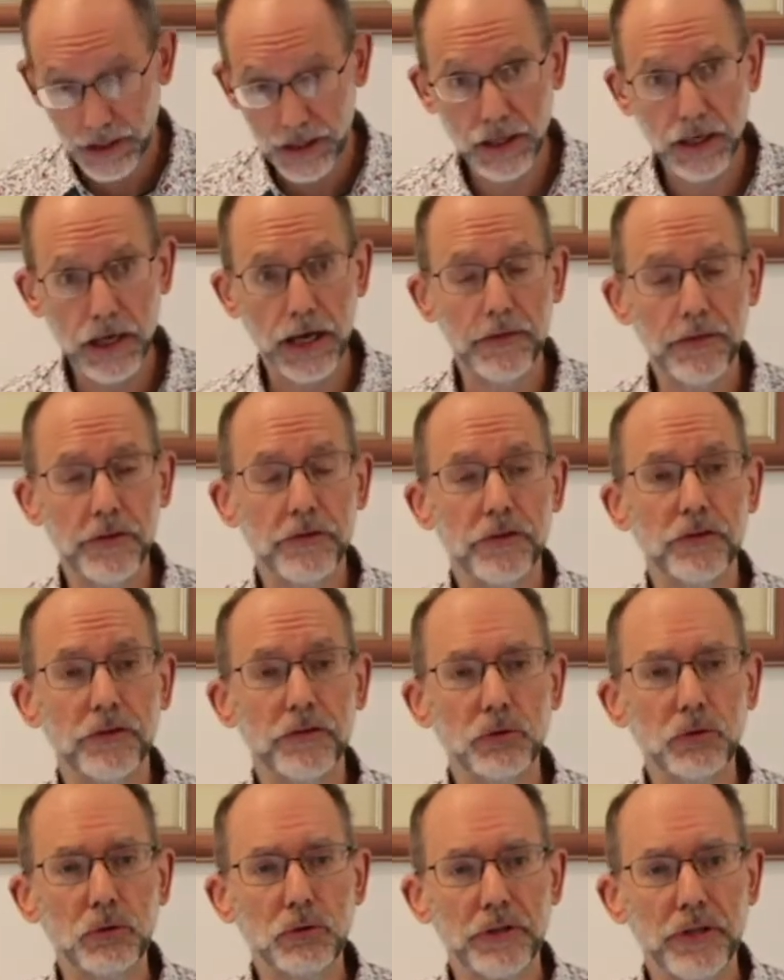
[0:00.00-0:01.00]
And this
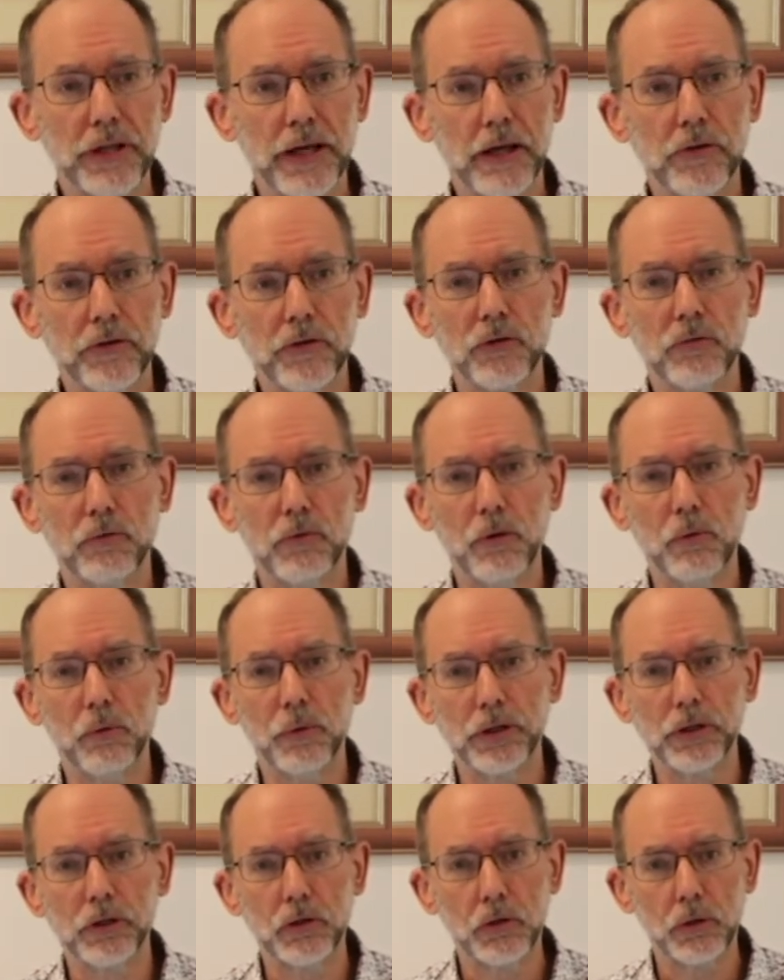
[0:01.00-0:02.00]
is all down to what
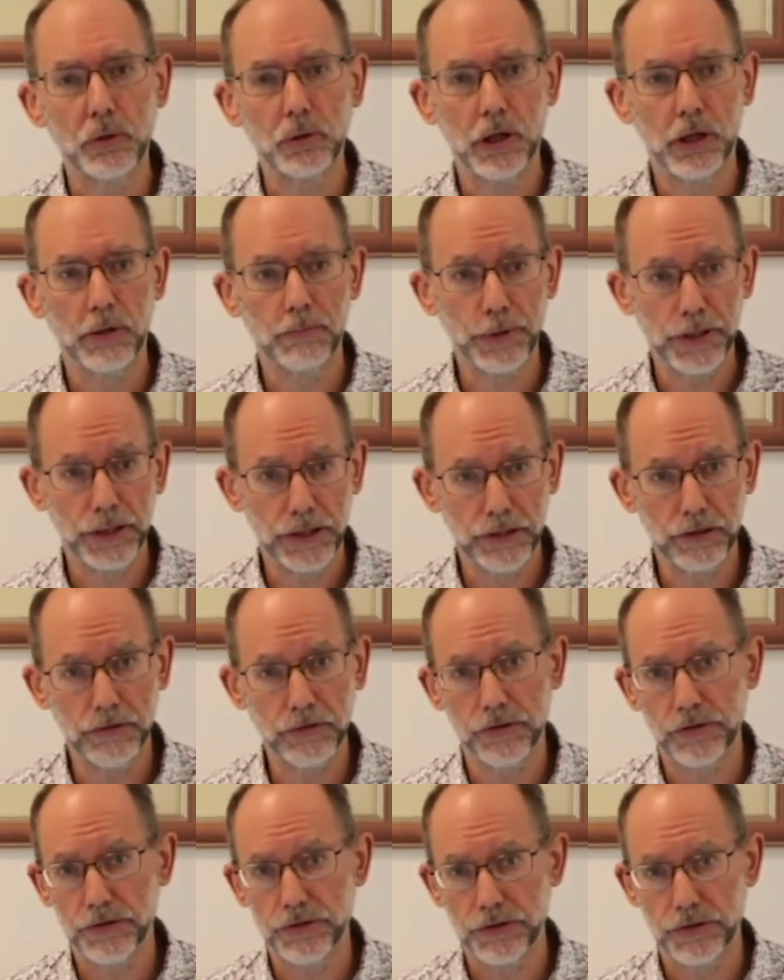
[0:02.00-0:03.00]
we call
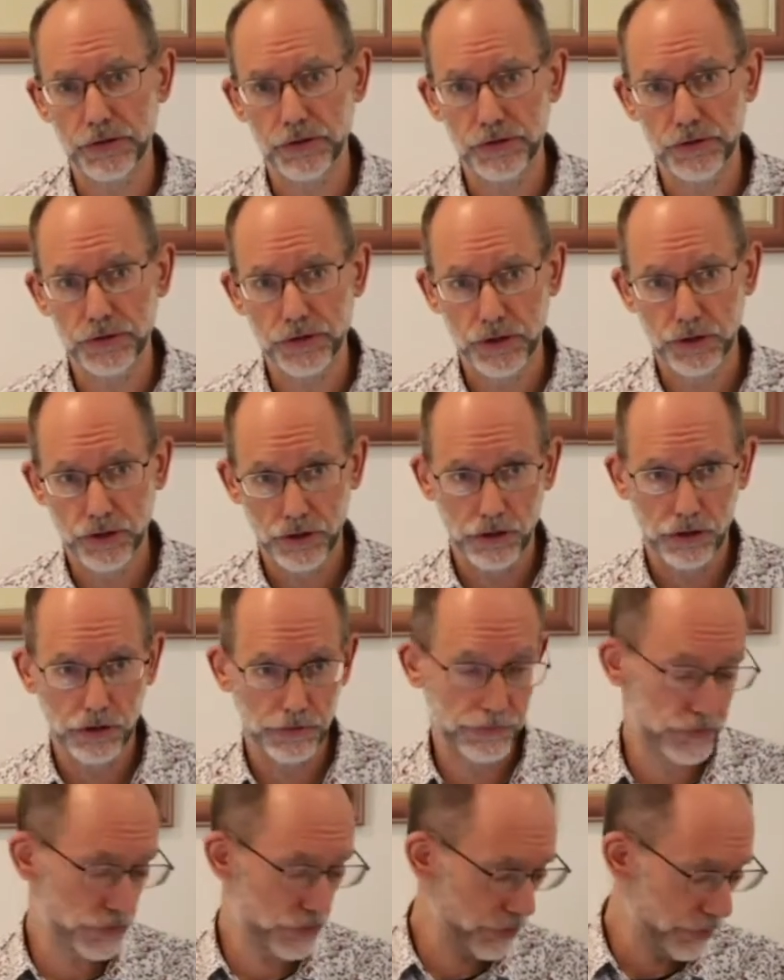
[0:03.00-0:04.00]
appearances
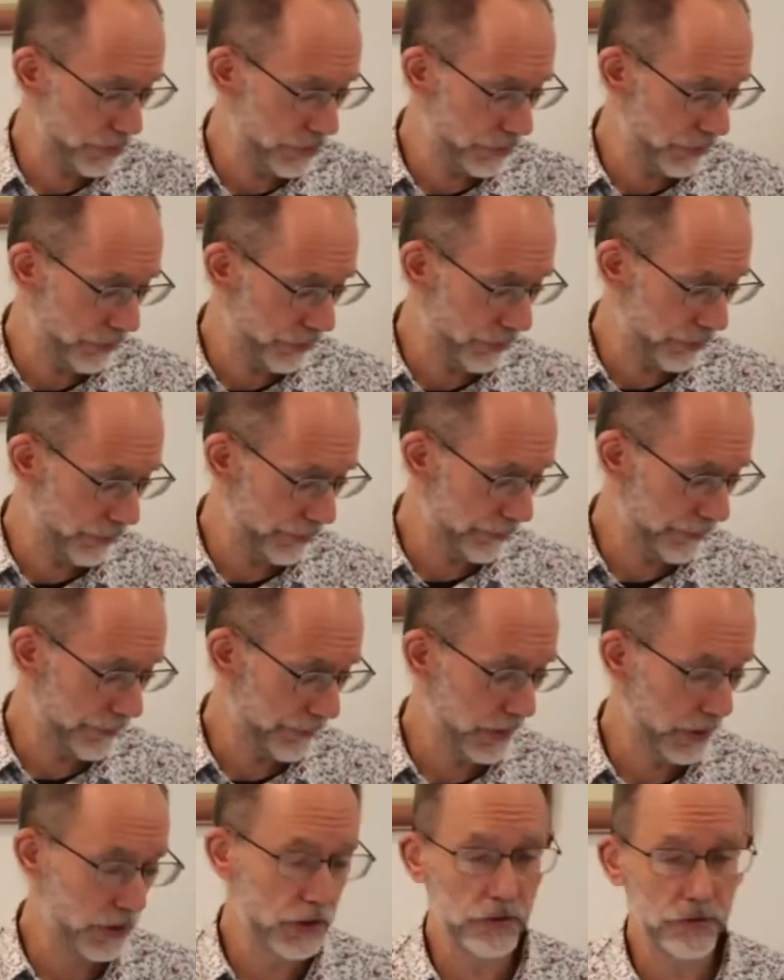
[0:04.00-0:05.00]
of truth.
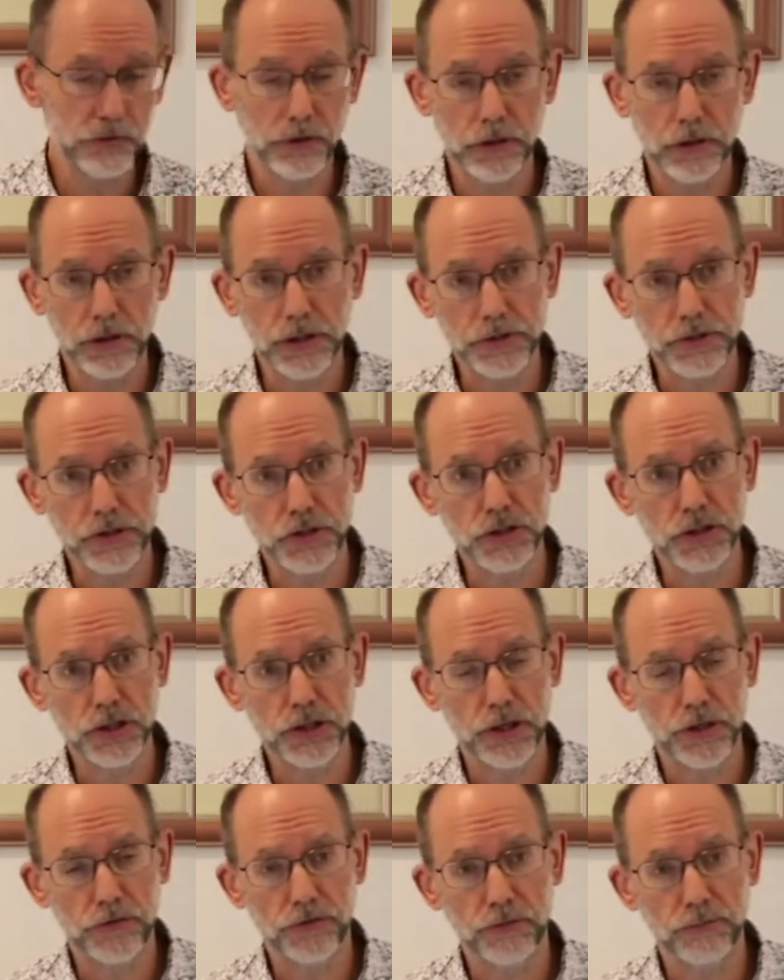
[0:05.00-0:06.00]
So I'd like to
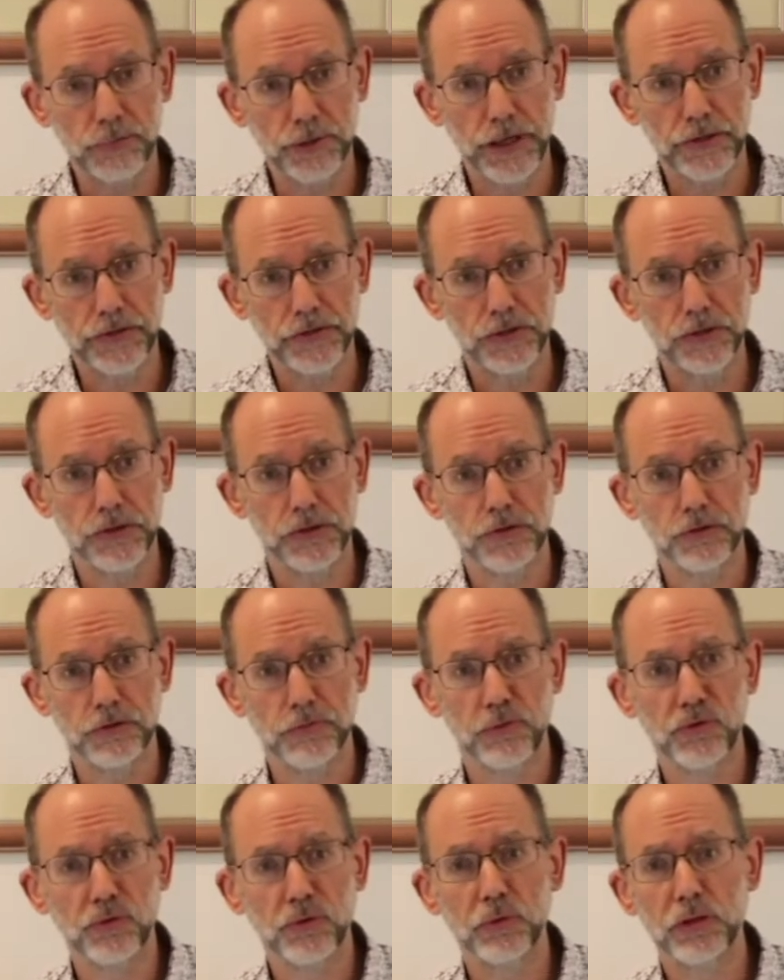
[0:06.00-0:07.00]
share some passages
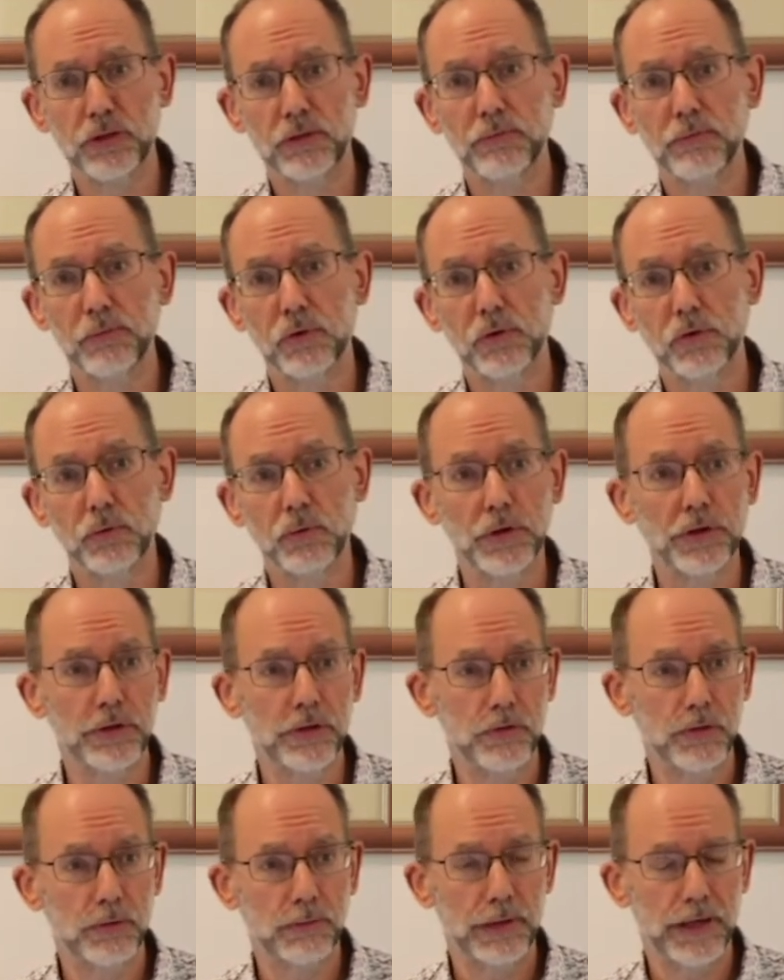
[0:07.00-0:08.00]
from Swedenborg with
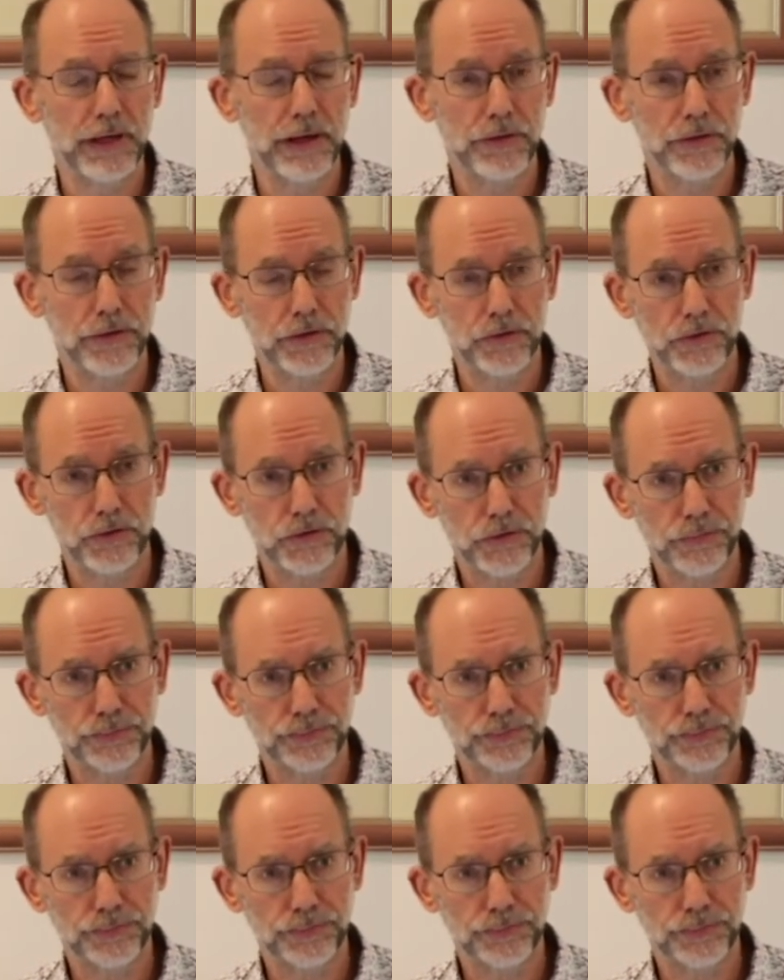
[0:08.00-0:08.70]
you about this.